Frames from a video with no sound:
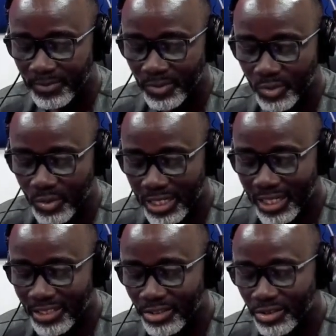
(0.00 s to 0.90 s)
So the
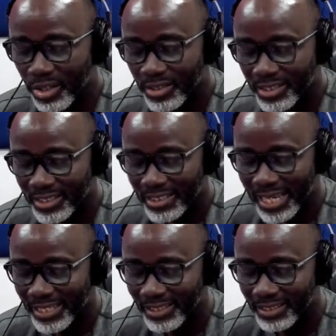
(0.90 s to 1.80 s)
learning theories
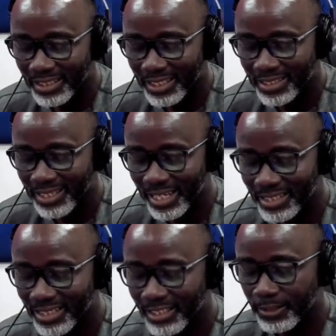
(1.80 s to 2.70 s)
guide the
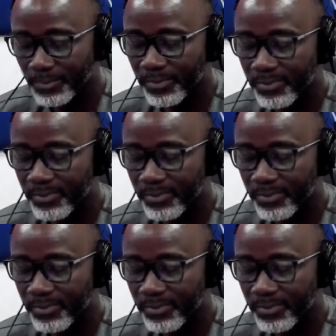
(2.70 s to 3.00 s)
selection